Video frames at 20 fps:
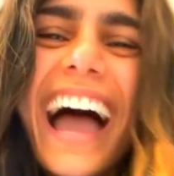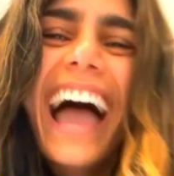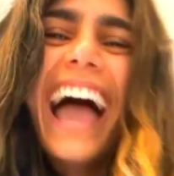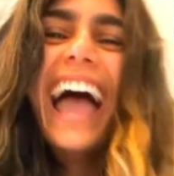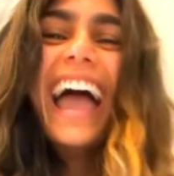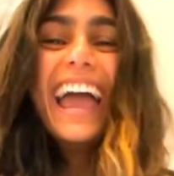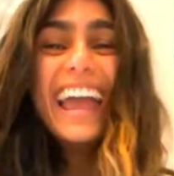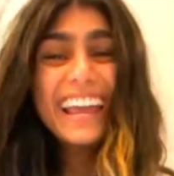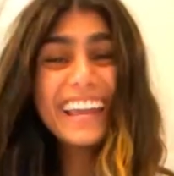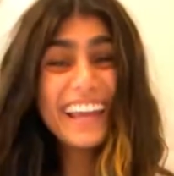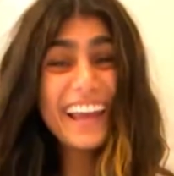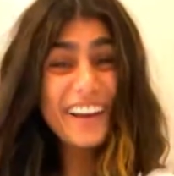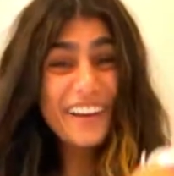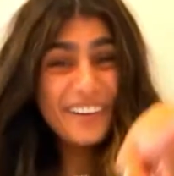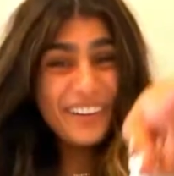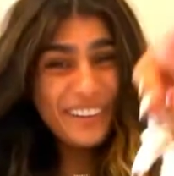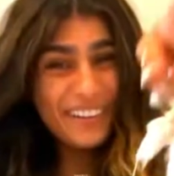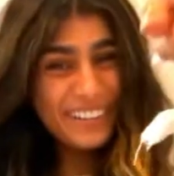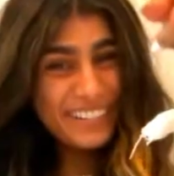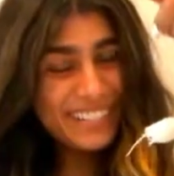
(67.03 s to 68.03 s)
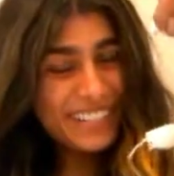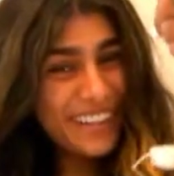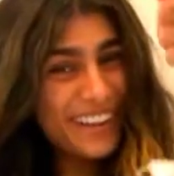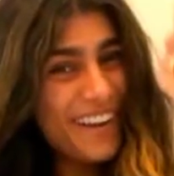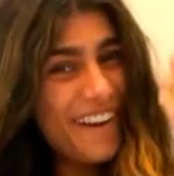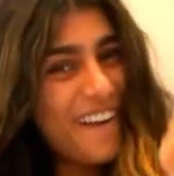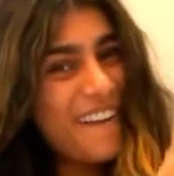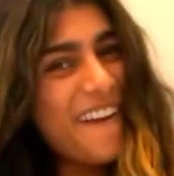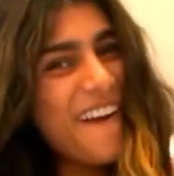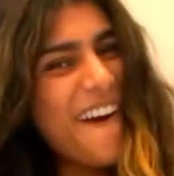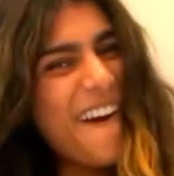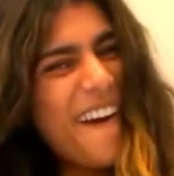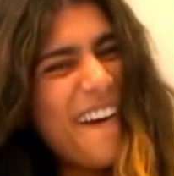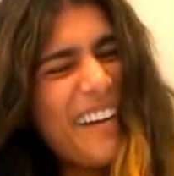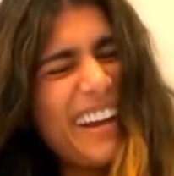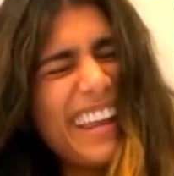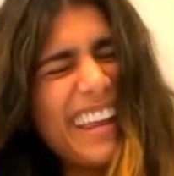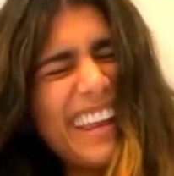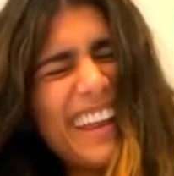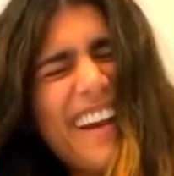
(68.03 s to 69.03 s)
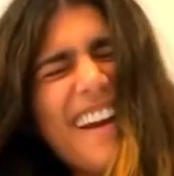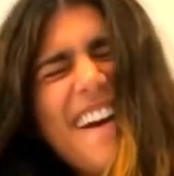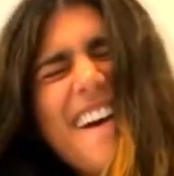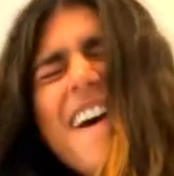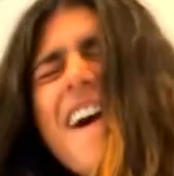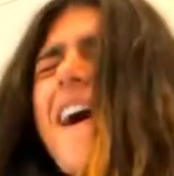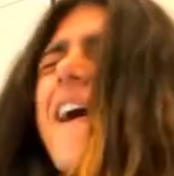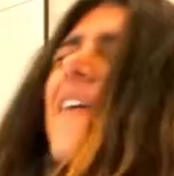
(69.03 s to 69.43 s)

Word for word: was met with controversy in the Middle East,